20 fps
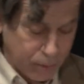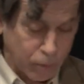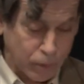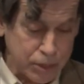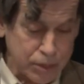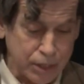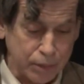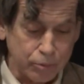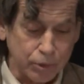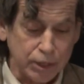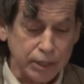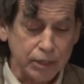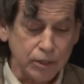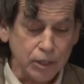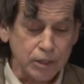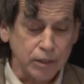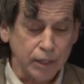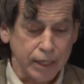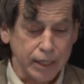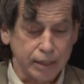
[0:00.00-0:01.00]
what does that really
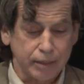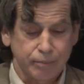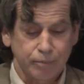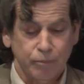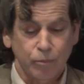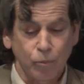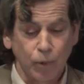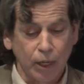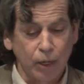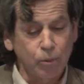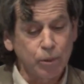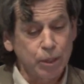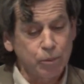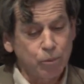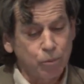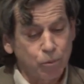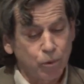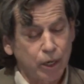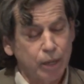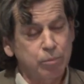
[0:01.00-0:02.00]
look like? Well, we
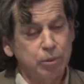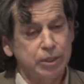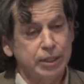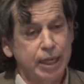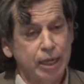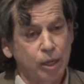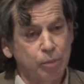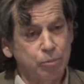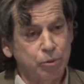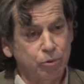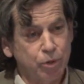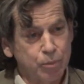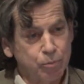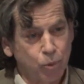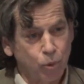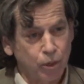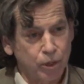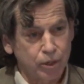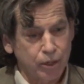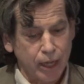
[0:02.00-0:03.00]
were able to help a
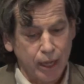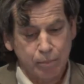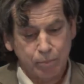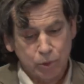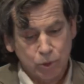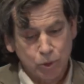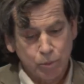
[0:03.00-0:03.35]
reporter at